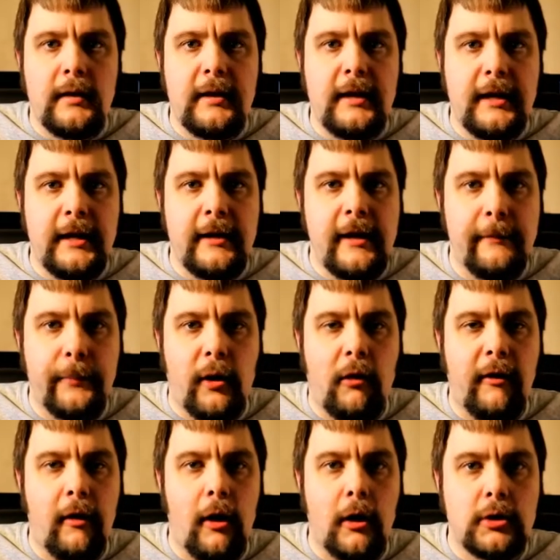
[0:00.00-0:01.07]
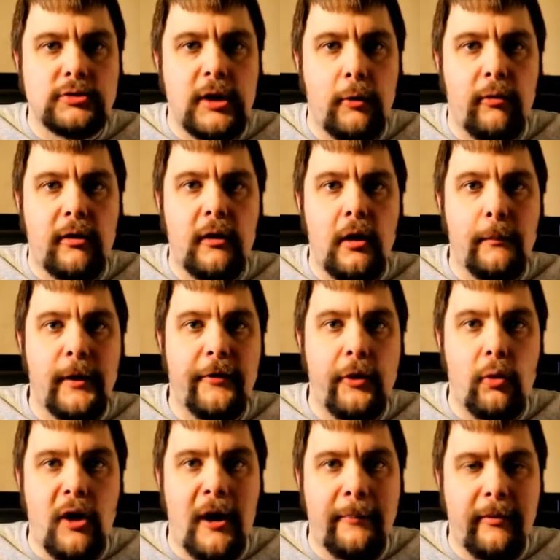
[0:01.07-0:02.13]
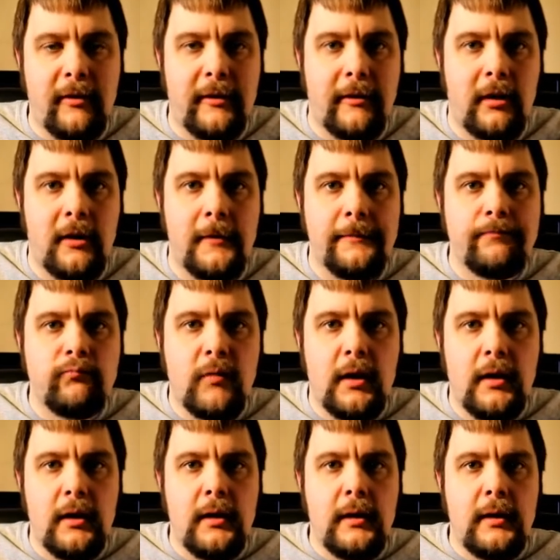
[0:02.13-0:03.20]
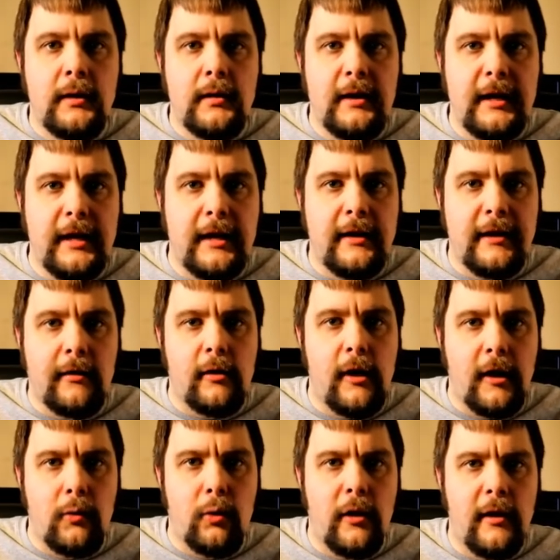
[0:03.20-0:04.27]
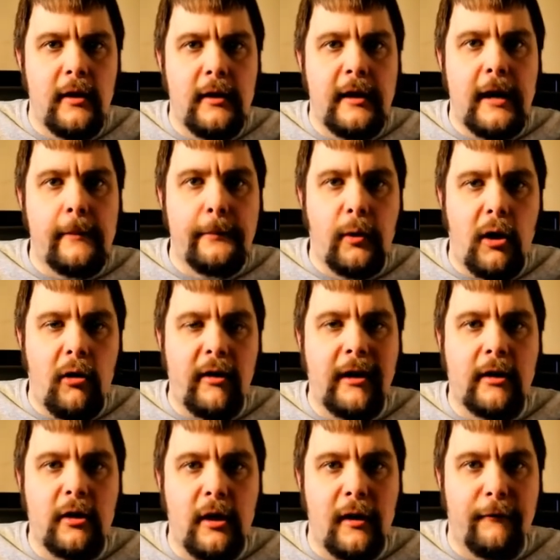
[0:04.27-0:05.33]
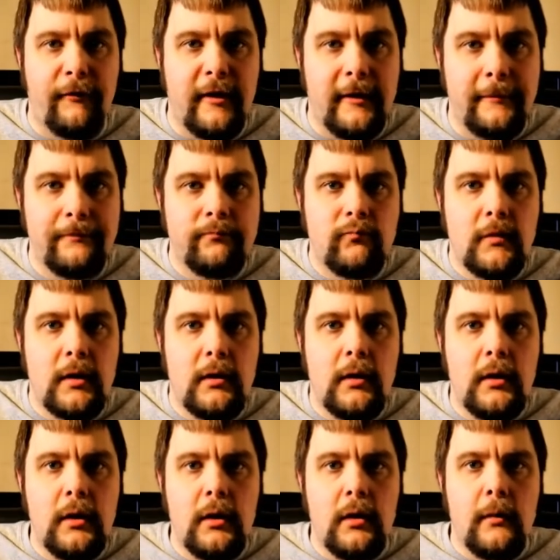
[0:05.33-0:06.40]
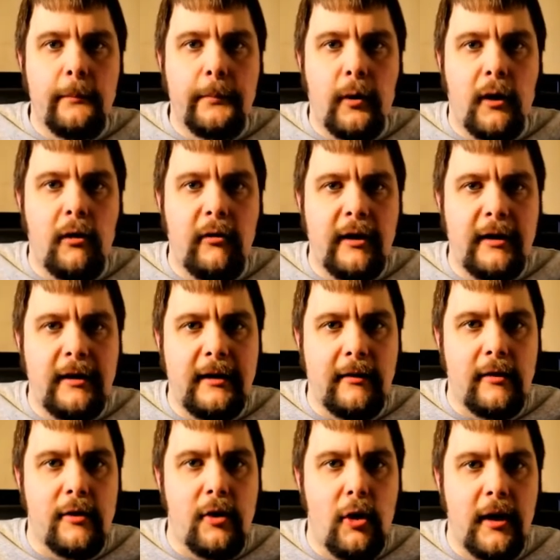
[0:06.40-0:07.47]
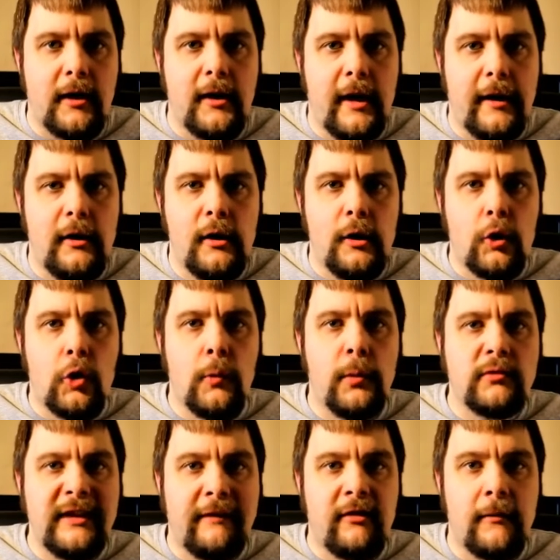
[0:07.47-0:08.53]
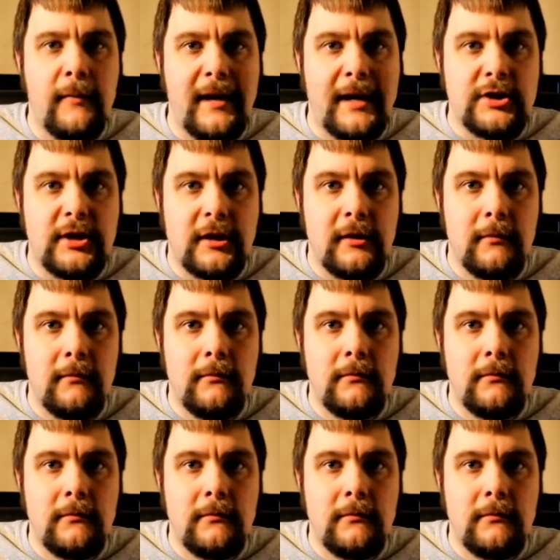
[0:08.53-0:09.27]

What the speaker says: Ian and Barley are close, but they're opposites. Ian is awkward, and Barley is confident. Barley is a nerdy guy who believes in magic.